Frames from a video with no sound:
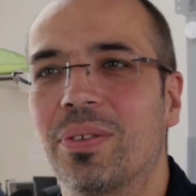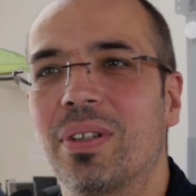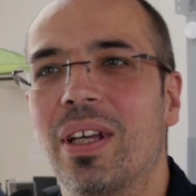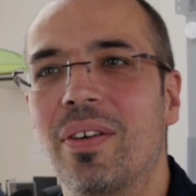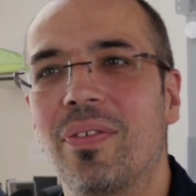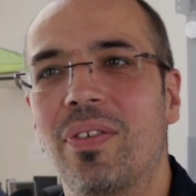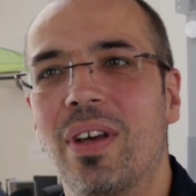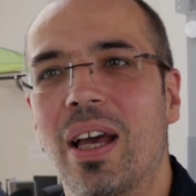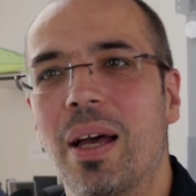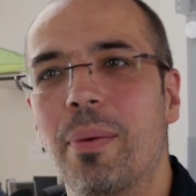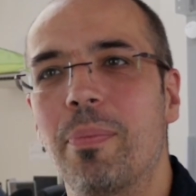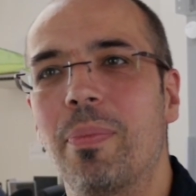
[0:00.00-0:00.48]

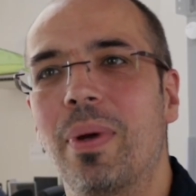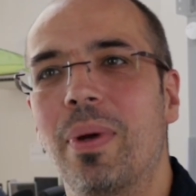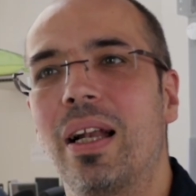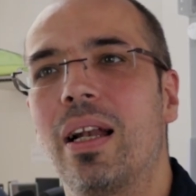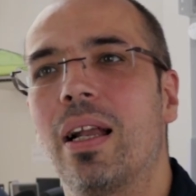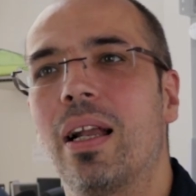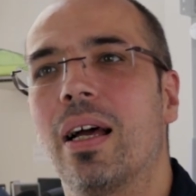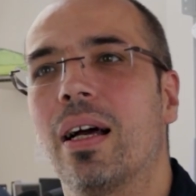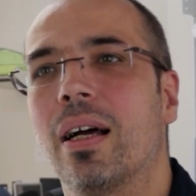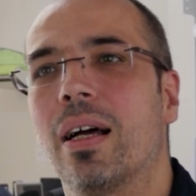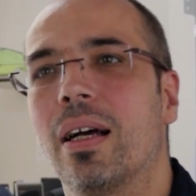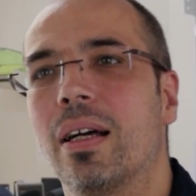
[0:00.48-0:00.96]
To create the
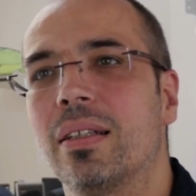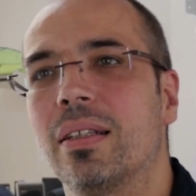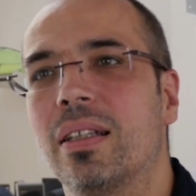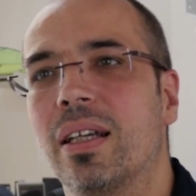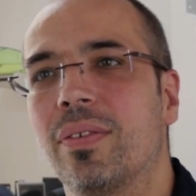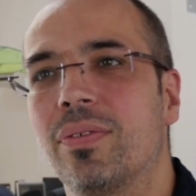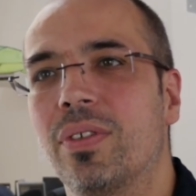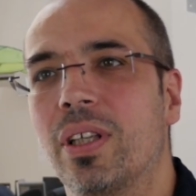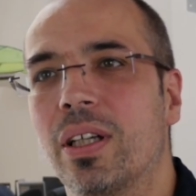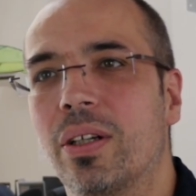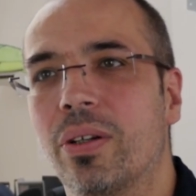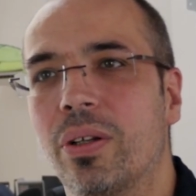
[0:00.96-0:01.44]
characters, we
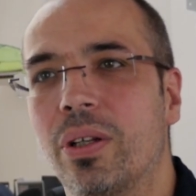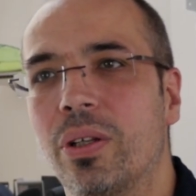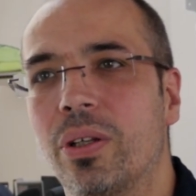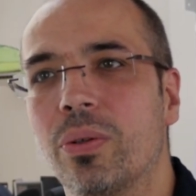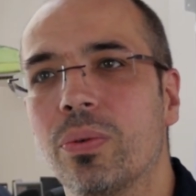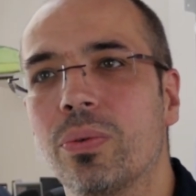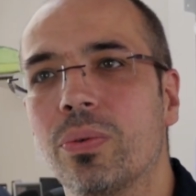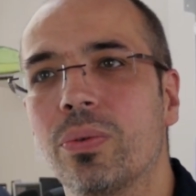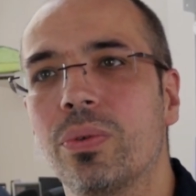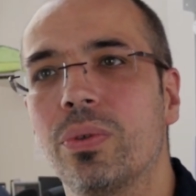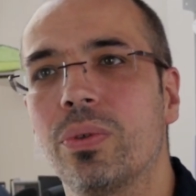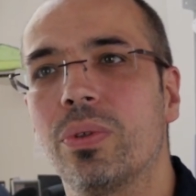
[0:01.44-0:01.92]
called upon
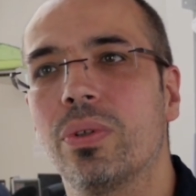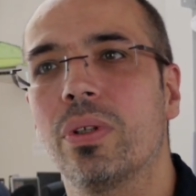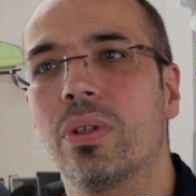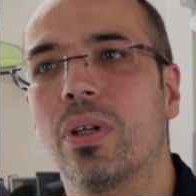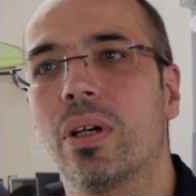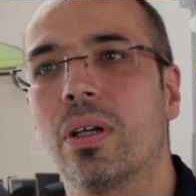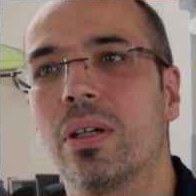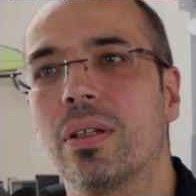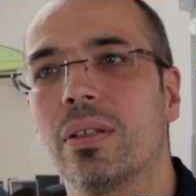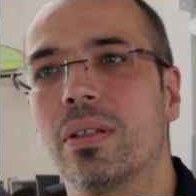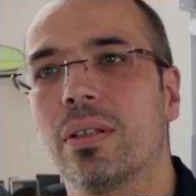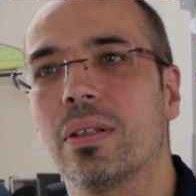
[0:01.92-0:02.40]
Daphne
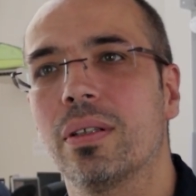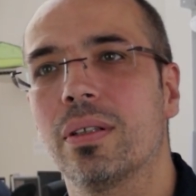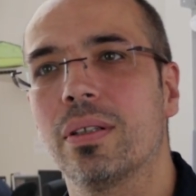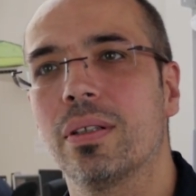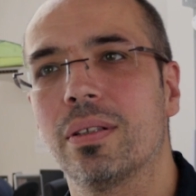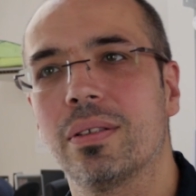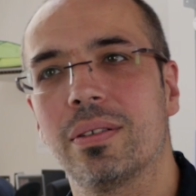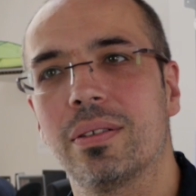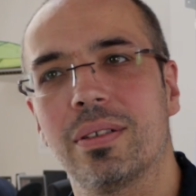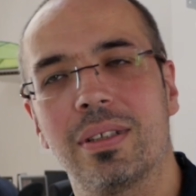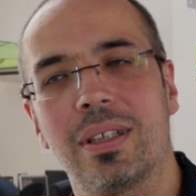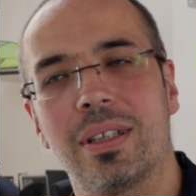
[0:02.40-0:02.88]

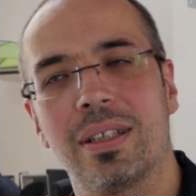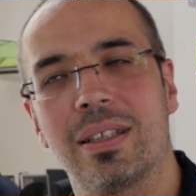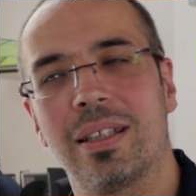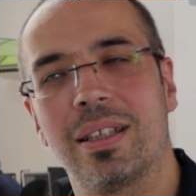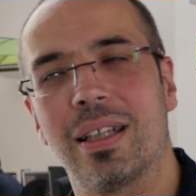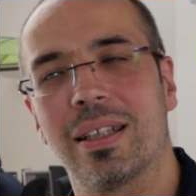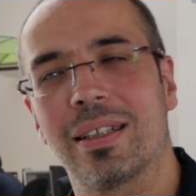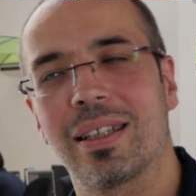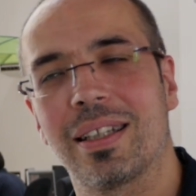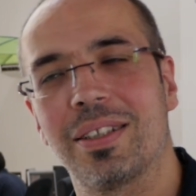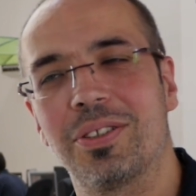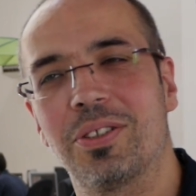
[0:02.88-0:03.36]
Collignon, a
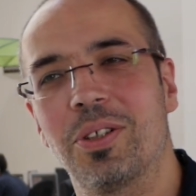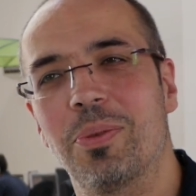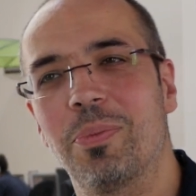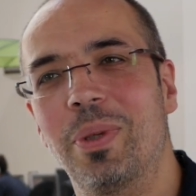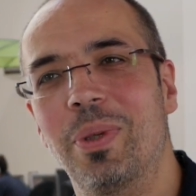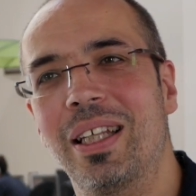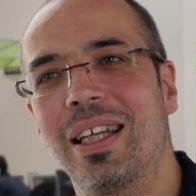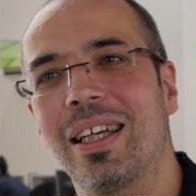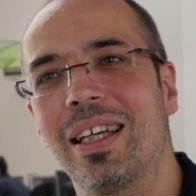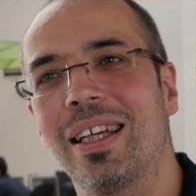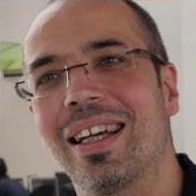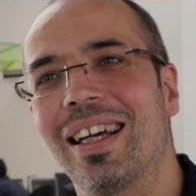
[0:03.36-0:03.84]
comic strip
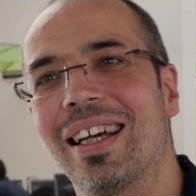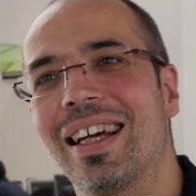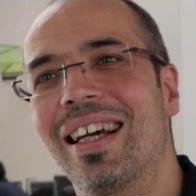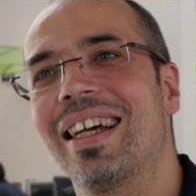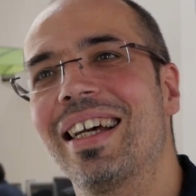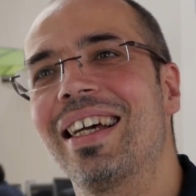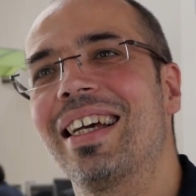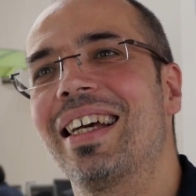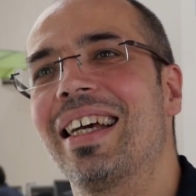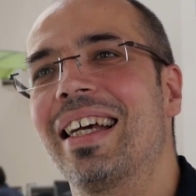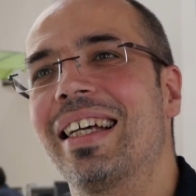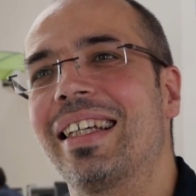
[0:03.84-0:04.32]
artist
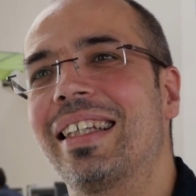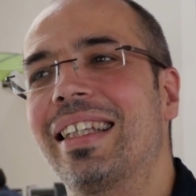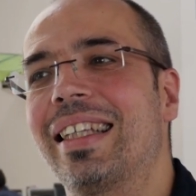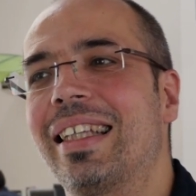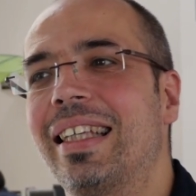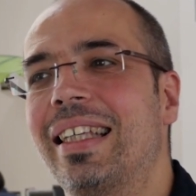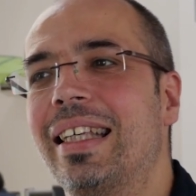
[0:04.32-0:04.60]
who was a great